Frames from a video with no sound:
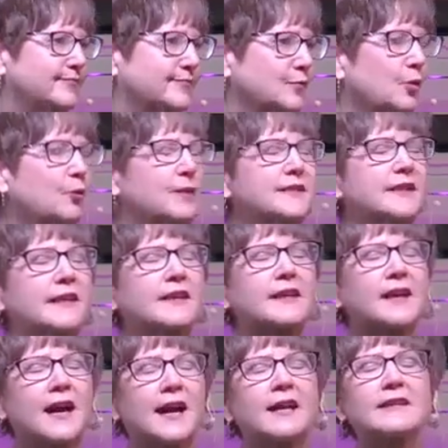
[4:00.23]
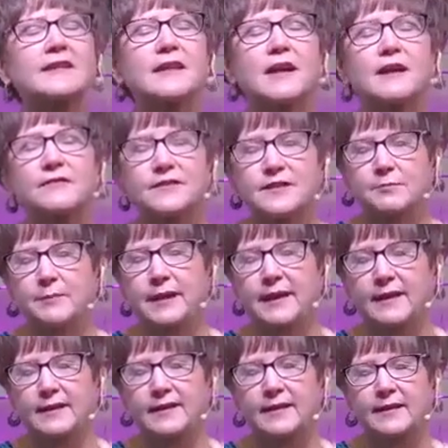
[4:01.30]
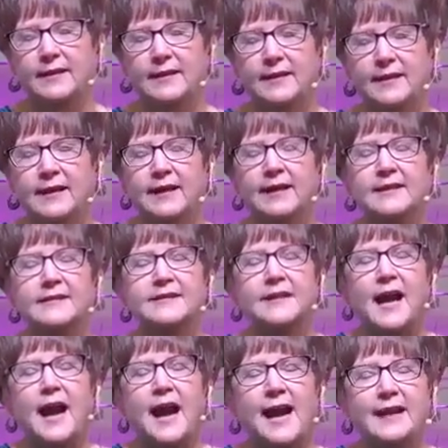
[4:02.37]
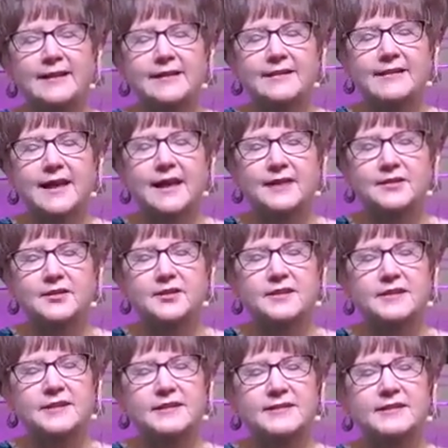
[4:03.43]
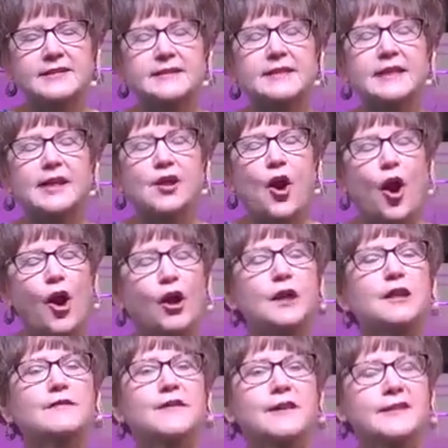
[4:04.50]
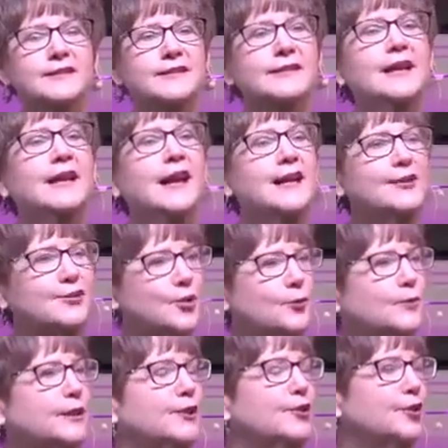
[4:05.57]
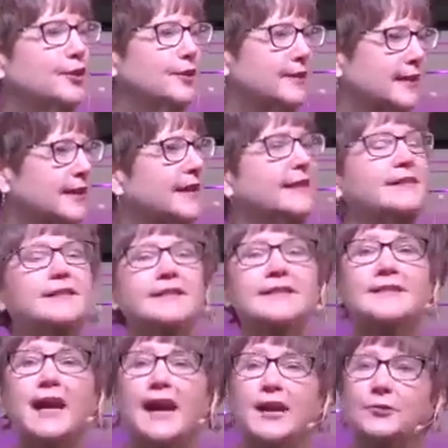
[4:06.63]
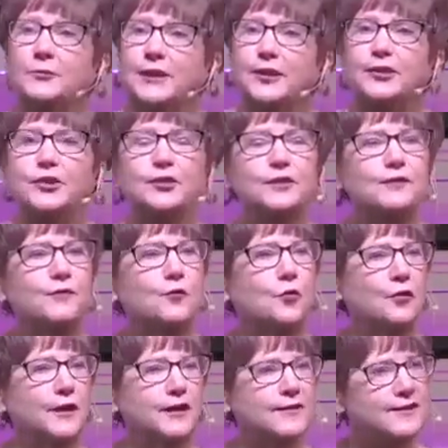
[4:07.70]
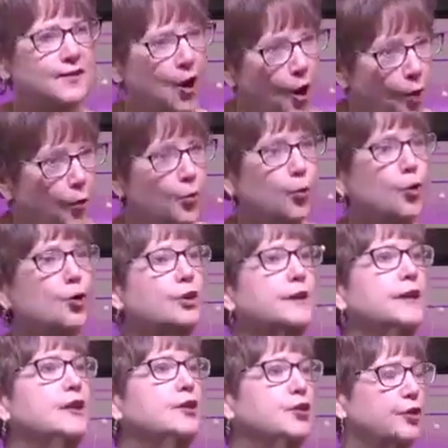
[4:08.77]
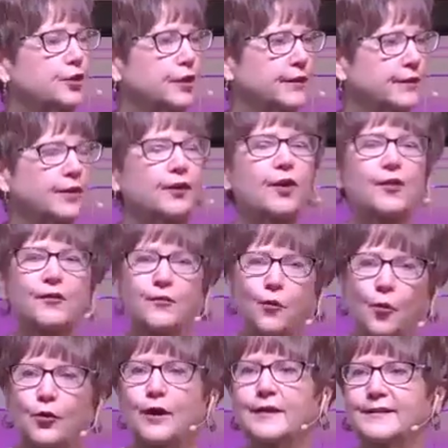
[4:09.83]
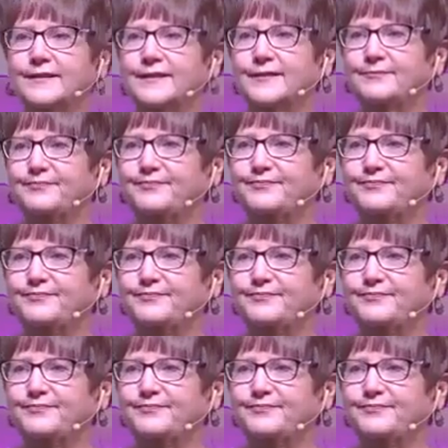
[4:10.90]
When we say that God loves me, it is the highest consciousness seeing all of us as only good, desiring good for us, working good for us.